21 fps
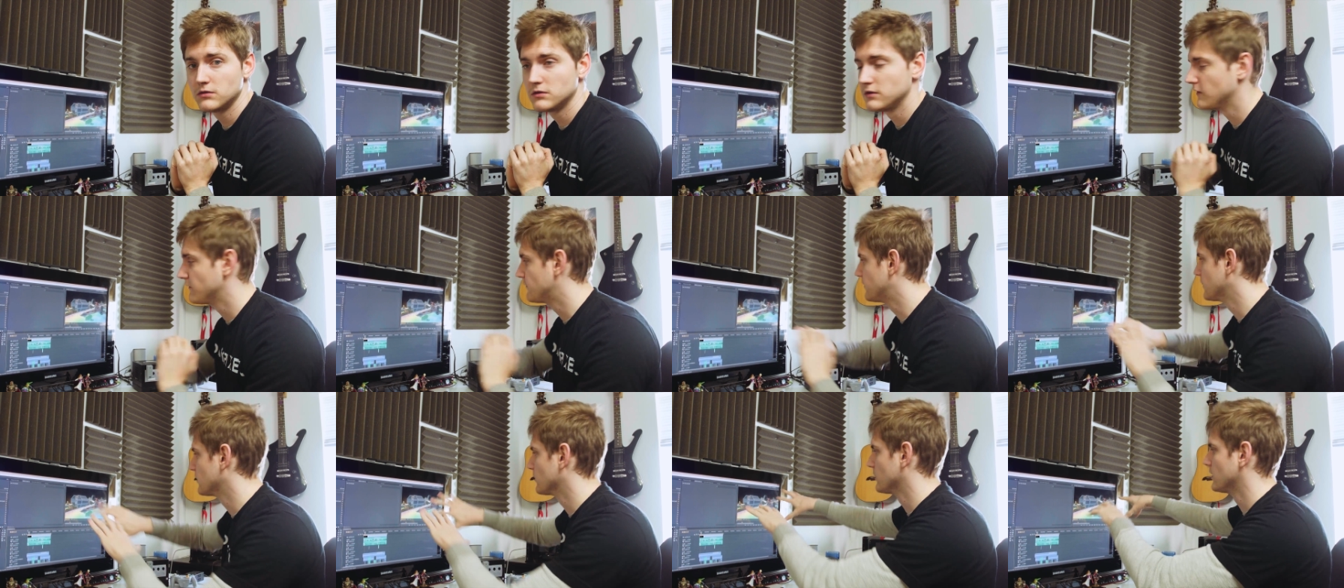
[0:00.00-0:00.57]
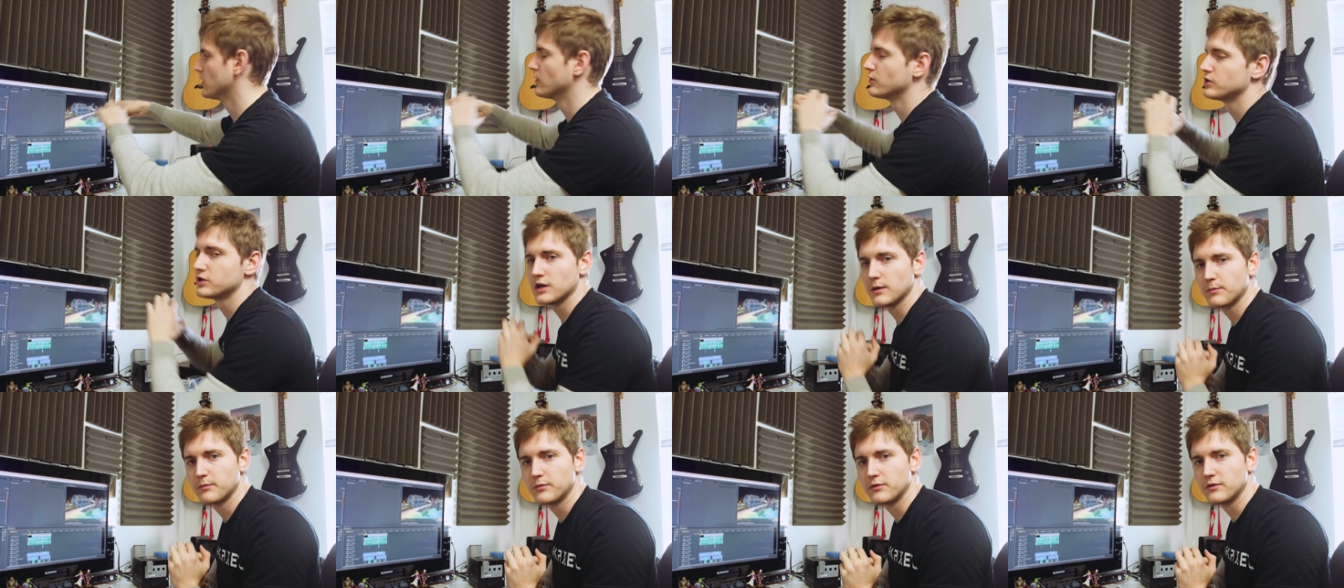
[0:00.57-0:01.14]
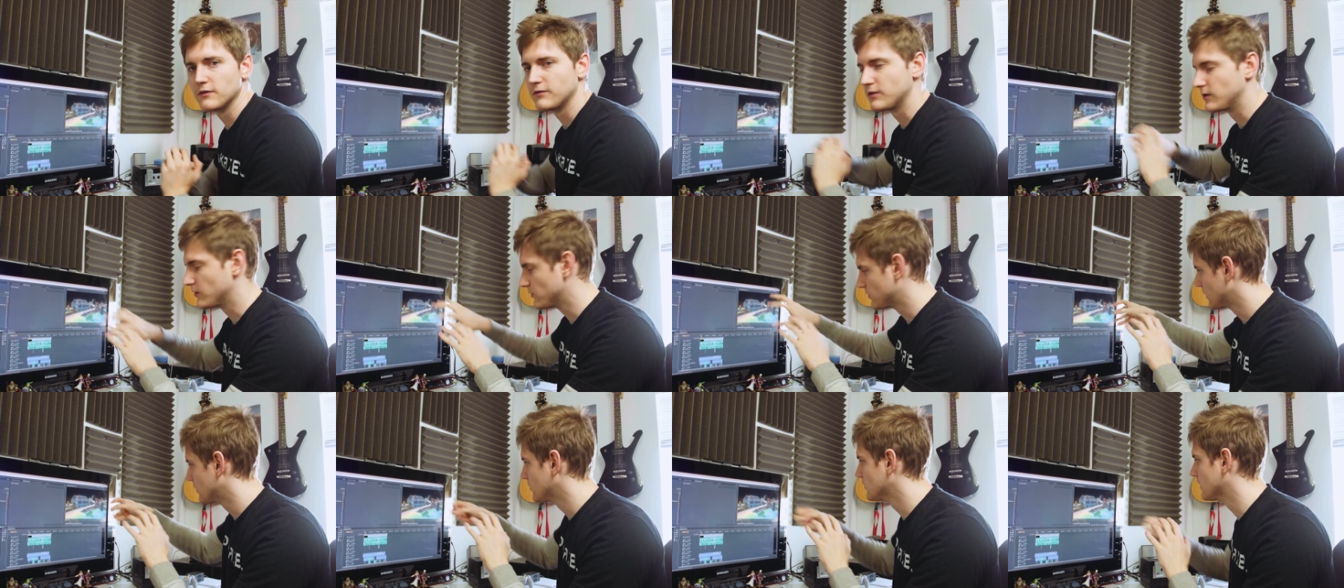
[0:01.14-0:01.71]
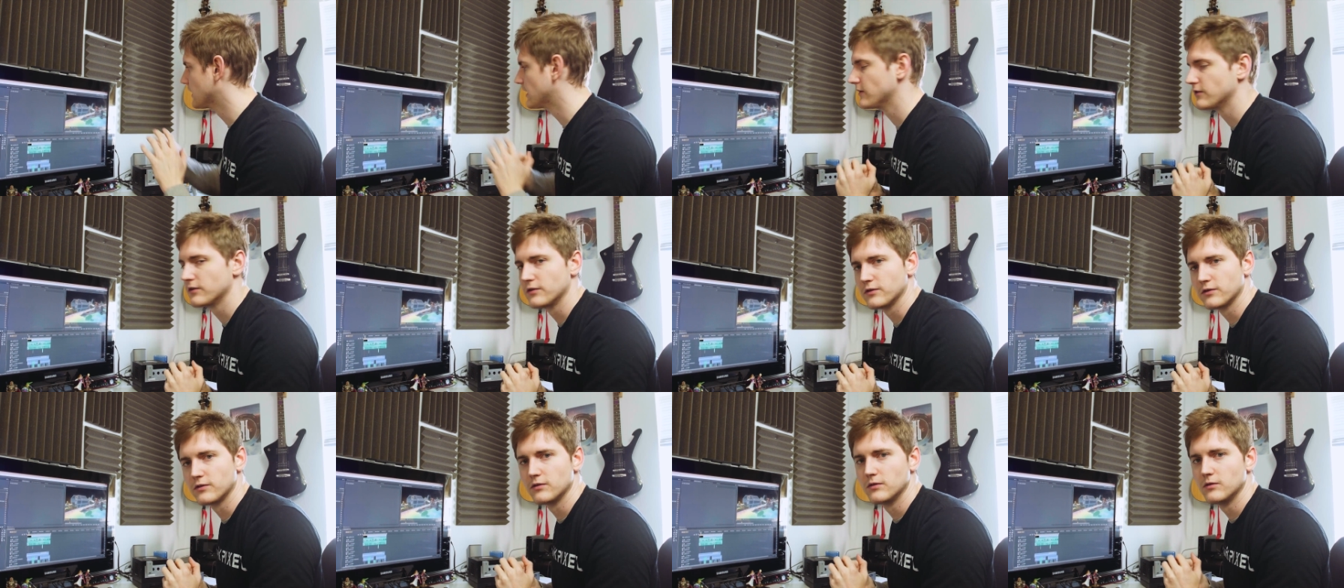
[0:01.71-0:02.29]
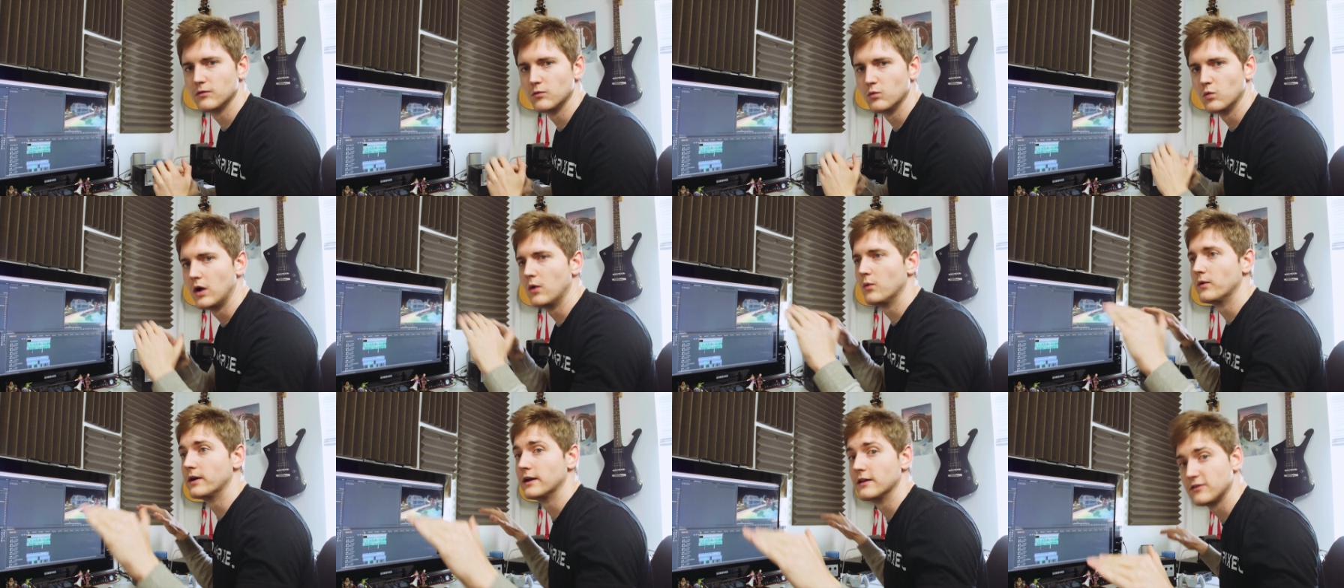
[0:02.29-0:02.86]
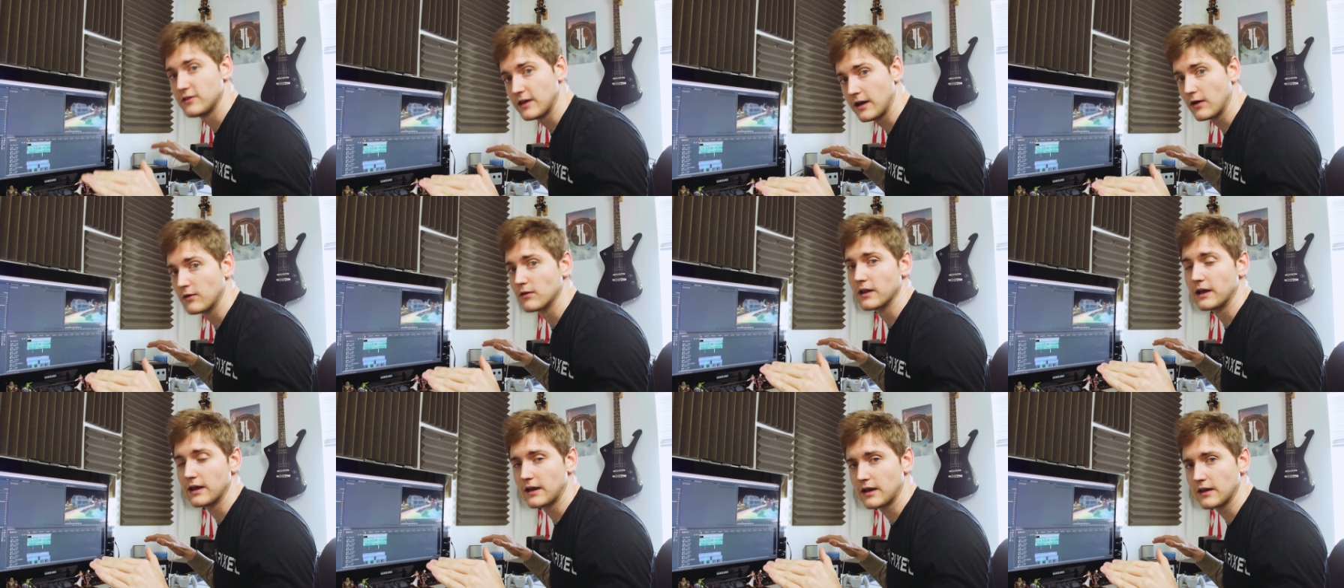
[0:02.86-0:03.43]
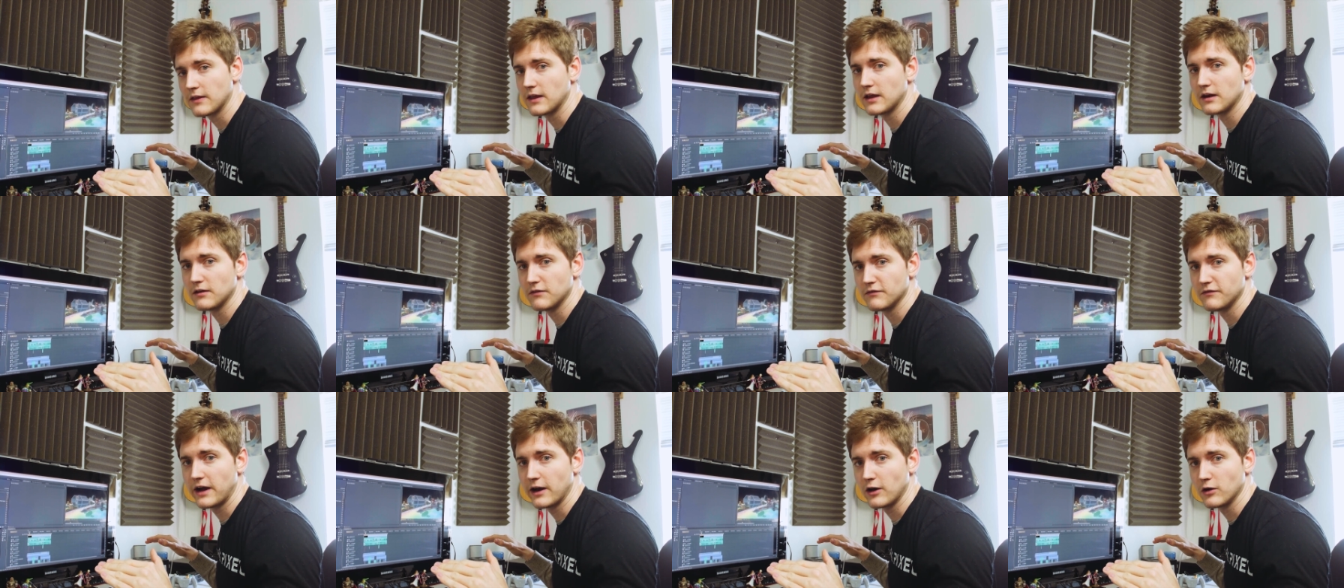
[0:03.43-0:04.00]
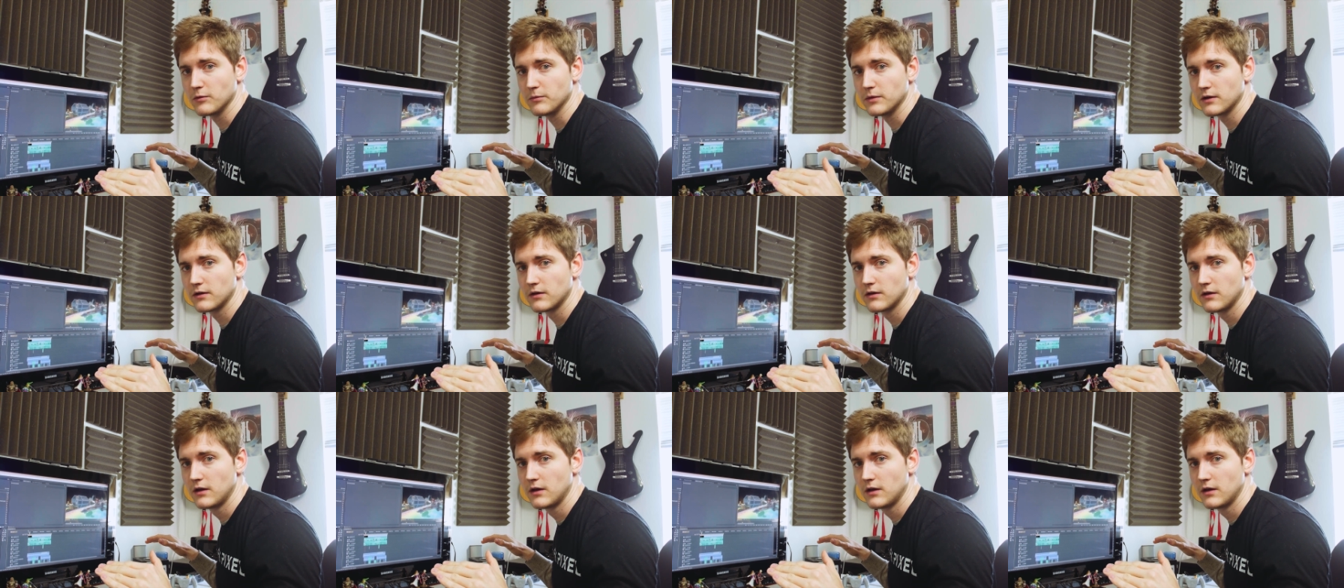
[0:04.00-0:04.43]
If there were no ships, if there were no lasers, what would it sound like in that environment?